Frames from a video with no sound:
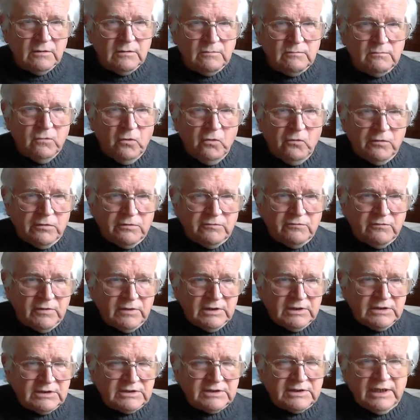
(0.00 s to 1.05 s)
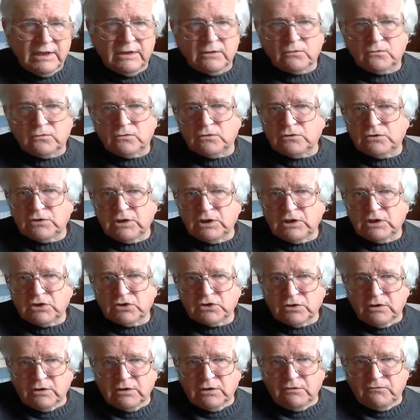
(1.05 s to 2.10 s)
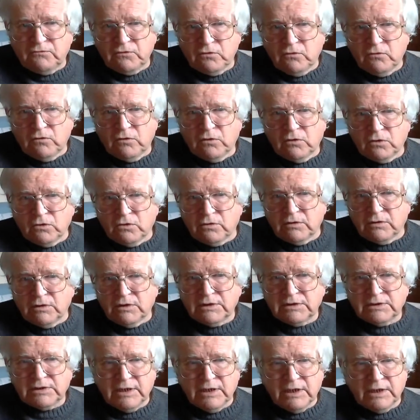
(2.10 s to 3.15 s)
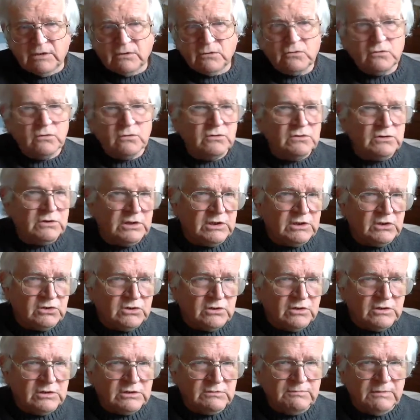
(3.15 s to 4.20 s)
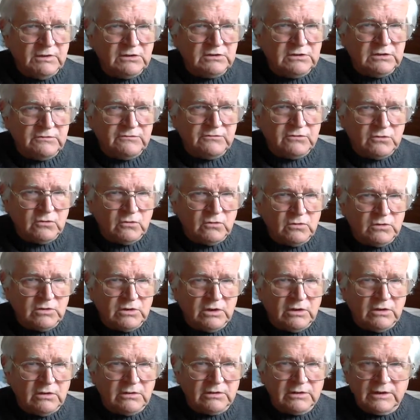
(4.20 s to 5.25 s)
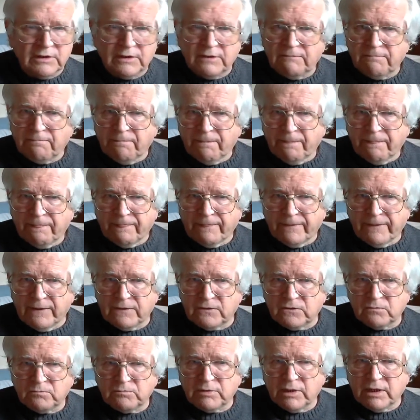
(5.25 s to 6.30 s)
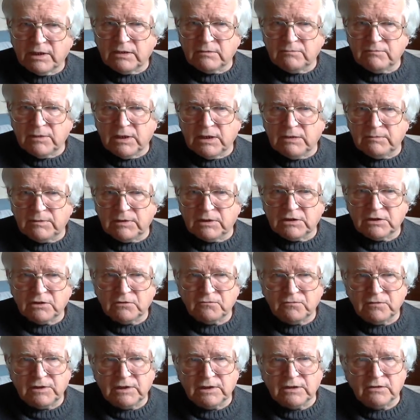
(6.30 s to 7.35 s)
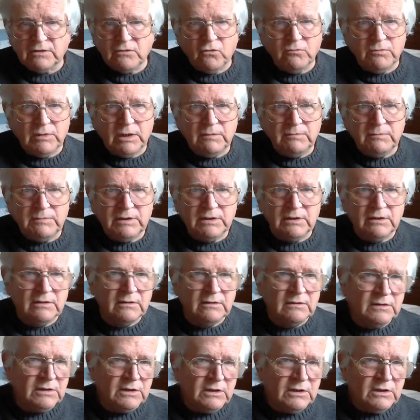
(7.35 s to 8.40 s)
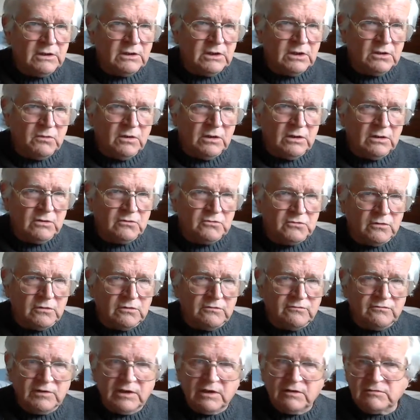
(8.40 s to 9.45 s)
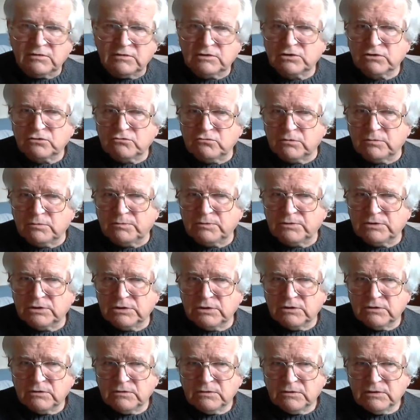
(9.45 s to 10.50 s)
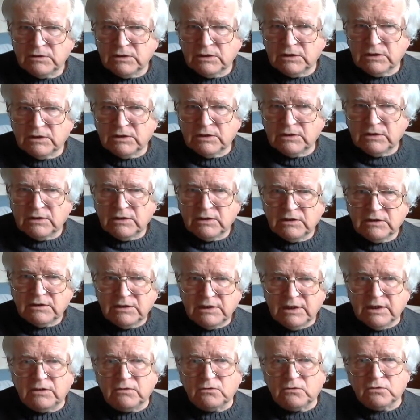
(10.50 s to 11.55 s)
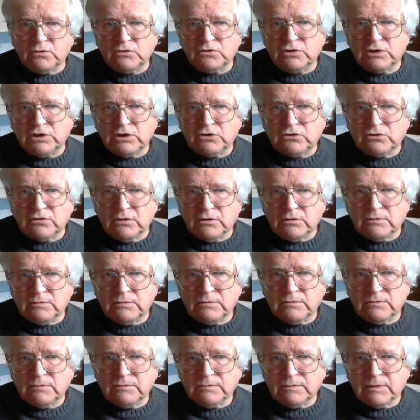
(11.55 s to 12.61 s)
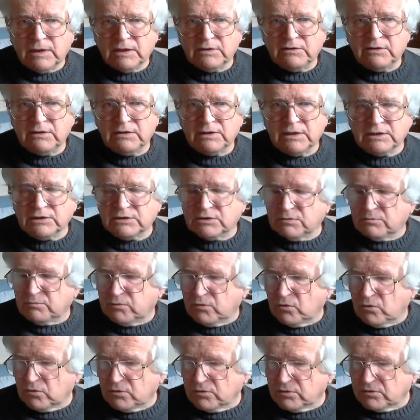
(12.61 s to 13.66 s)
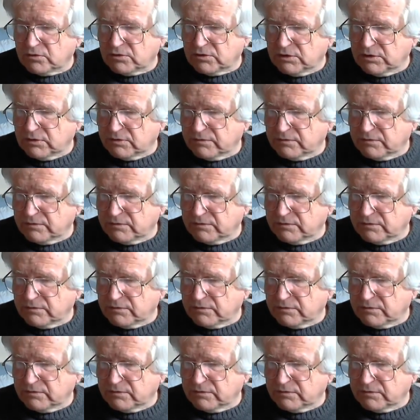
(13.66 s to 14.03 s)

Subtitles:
More advice, get a good teacher. If you're a learner, get a good teacher, especially if you're younger and you're planning maybe a career, or maybe you want to join various groups. Get a good teacher. I think that's important.